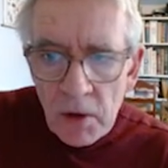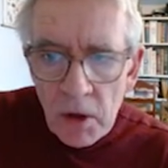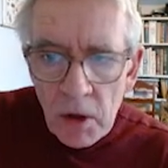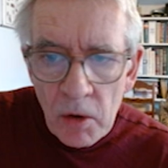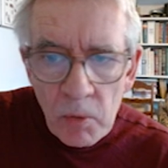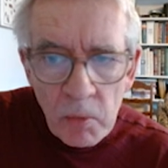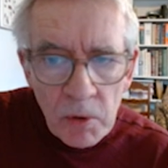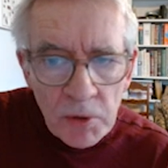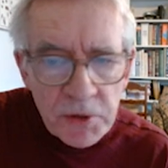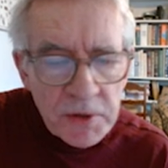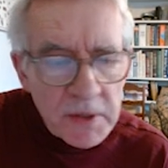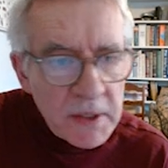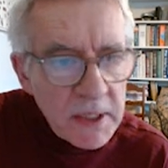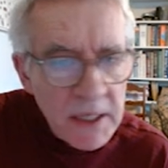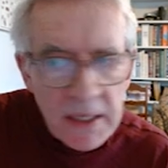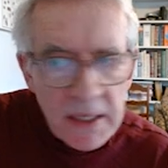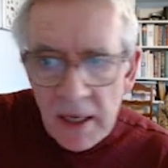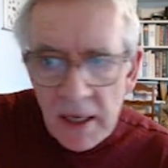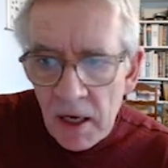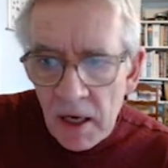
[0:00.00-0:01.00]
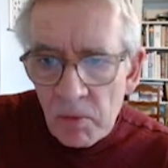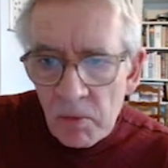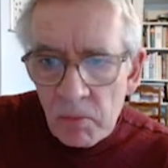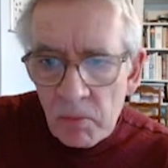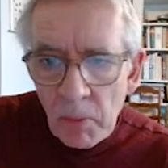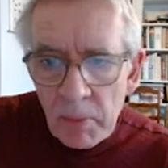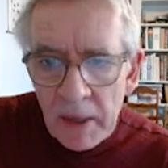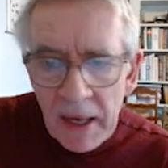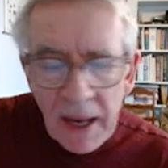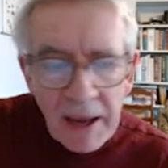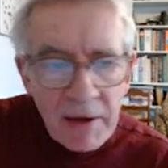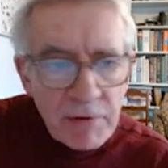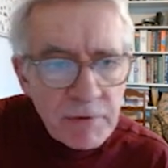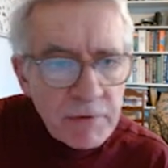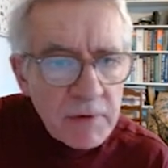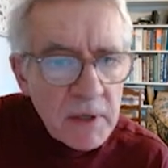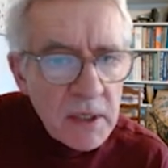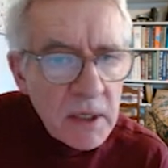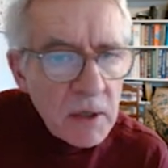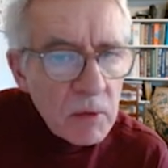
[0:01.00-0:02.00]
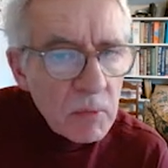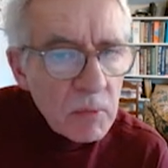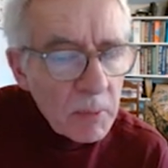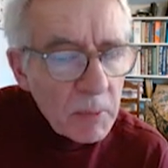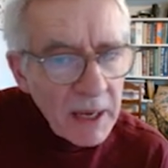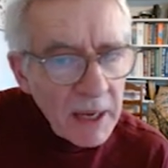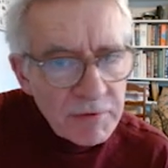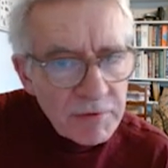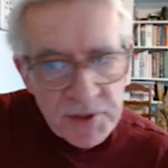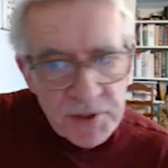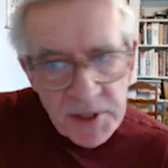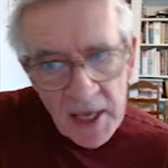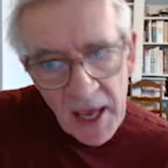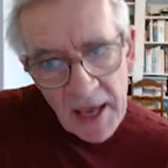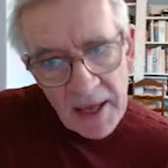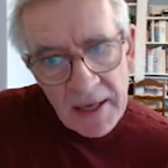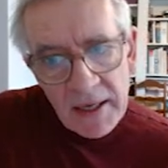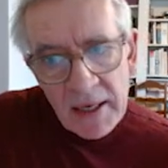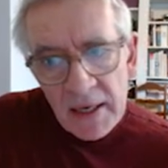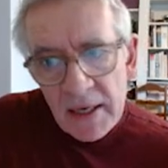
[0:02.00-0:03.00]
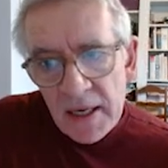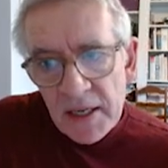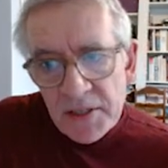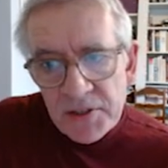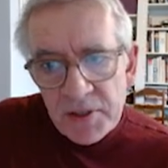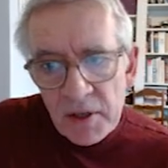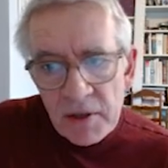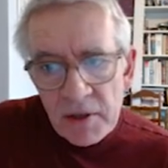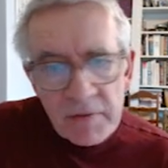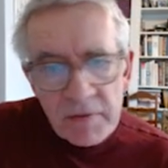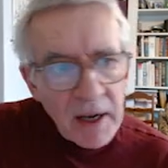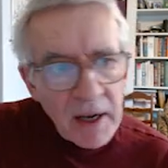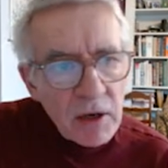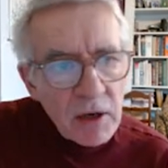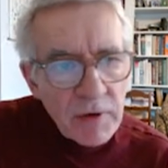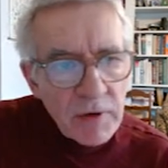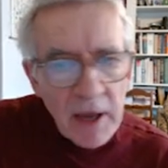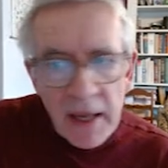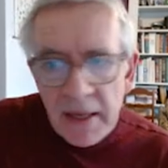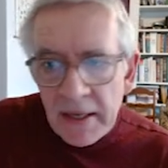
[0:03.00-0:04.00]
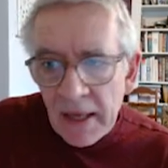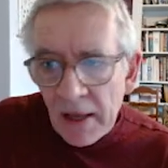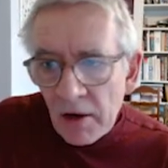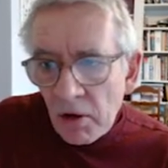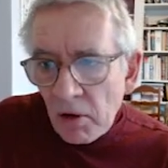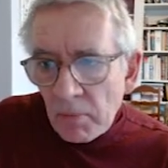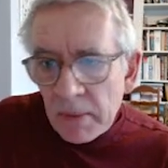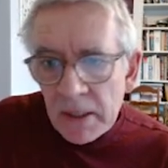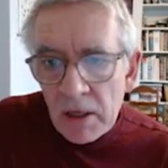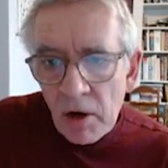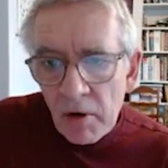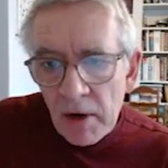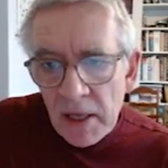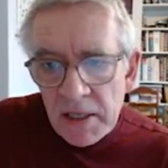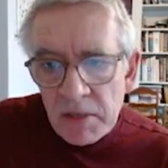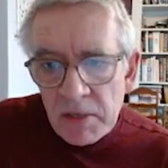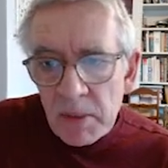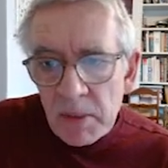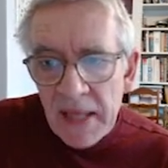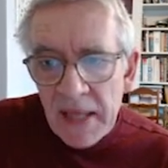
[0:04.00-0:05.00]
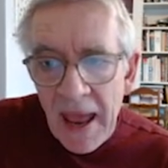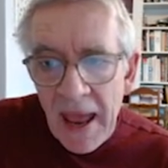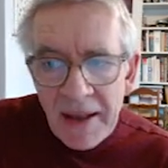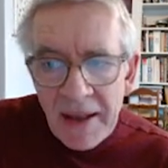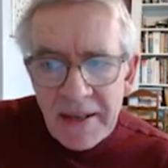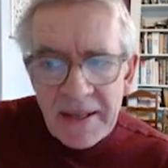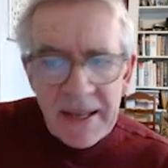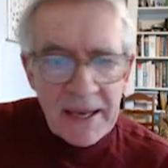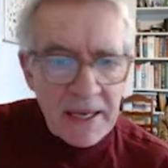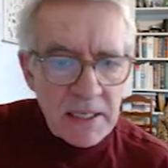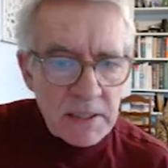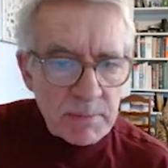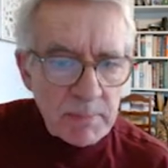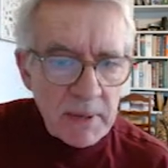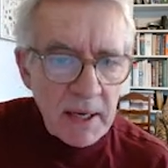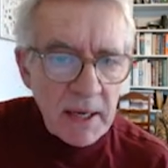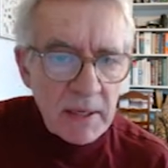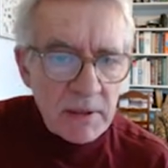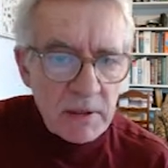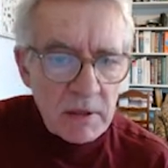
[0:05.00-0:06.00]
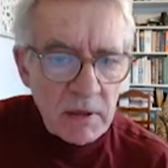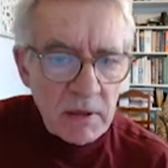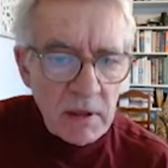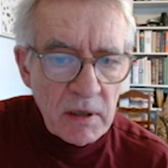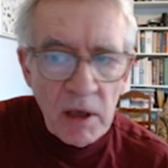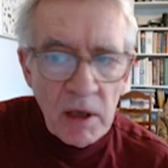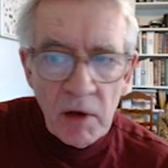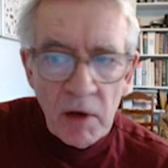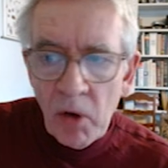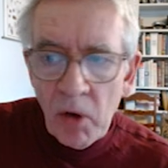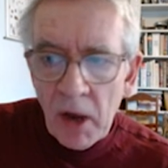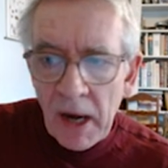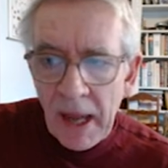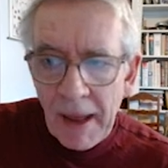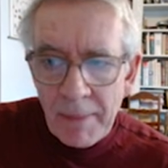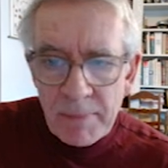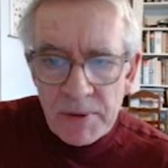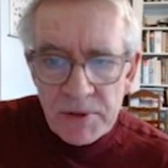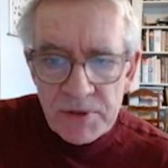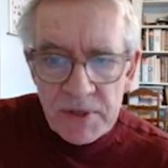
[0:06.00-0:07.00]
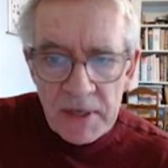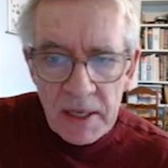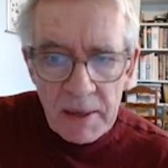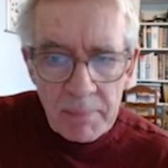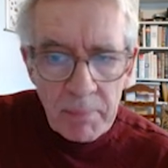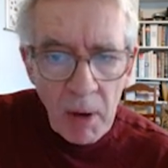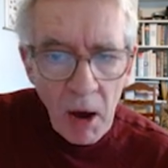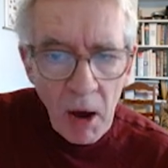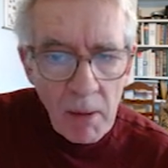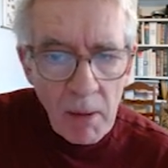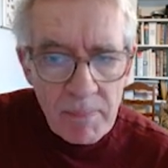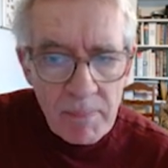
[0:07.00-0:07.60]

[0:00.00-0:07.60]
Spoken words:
what we have to say is that the value of A cannot be correlated with any aspect of what happens near Bob.